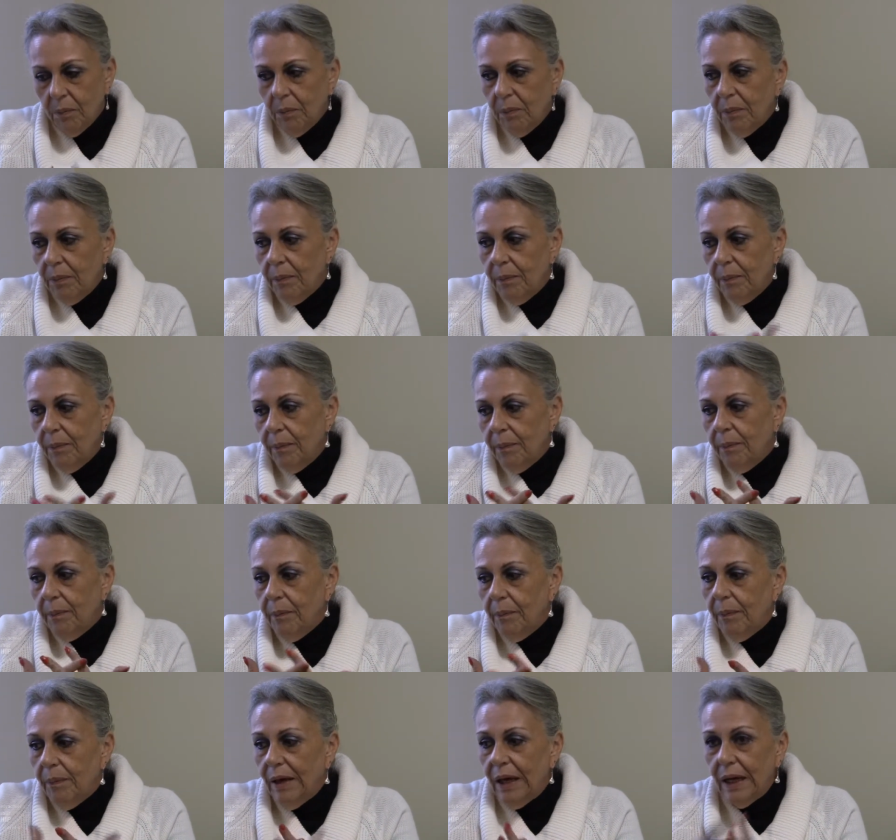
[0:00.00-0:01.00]

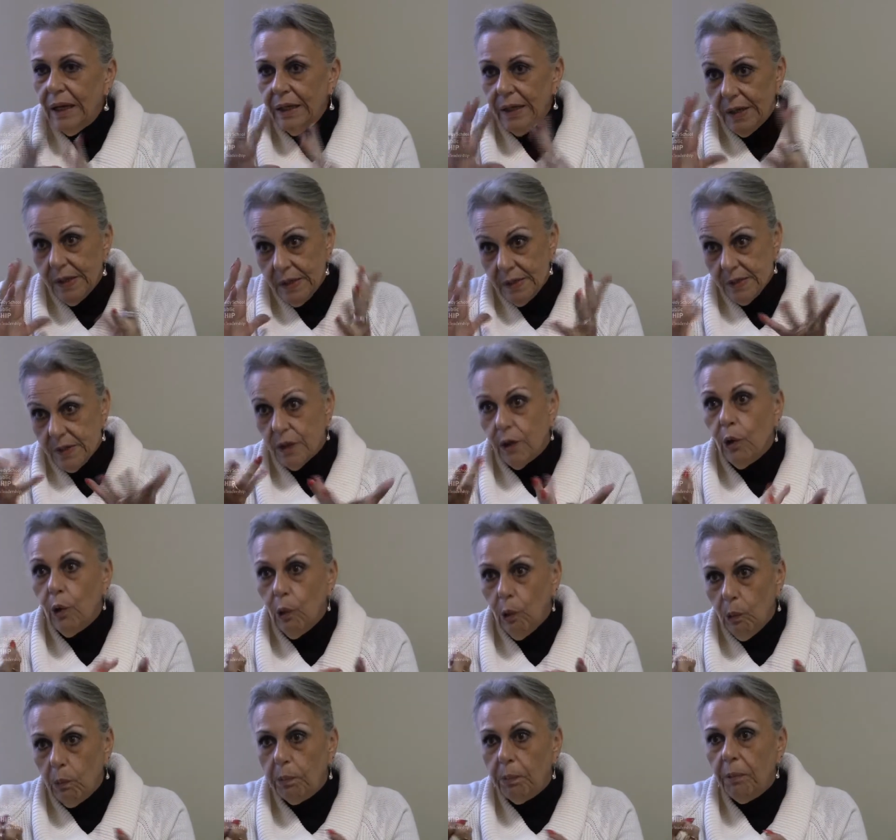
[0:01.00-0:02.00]
um, my uh,
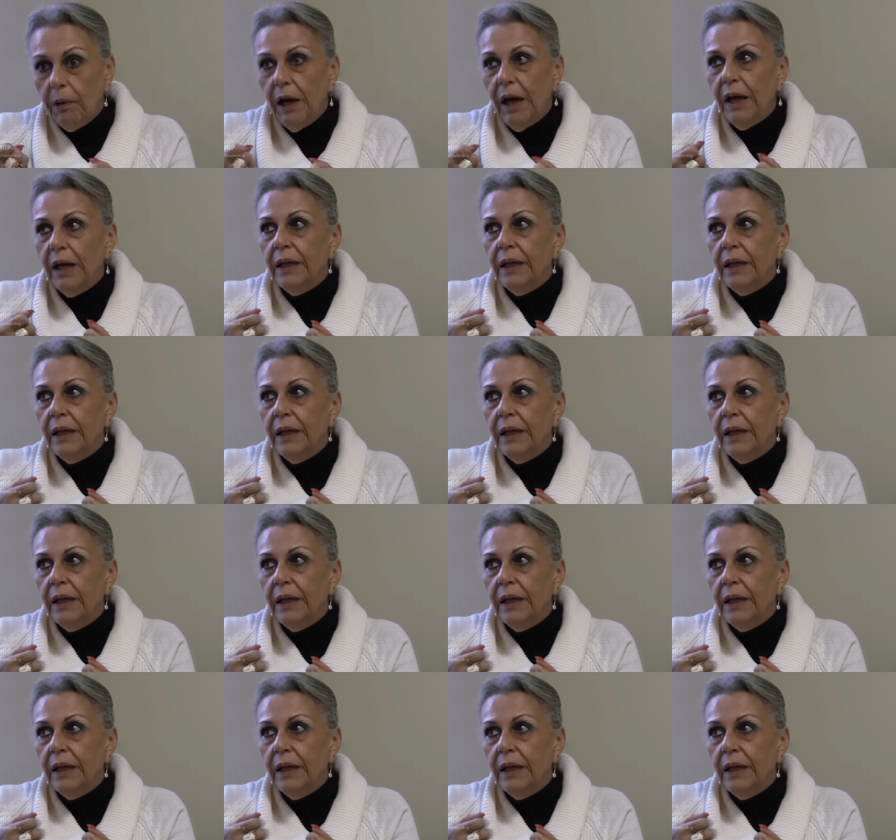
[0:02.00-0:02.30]
scope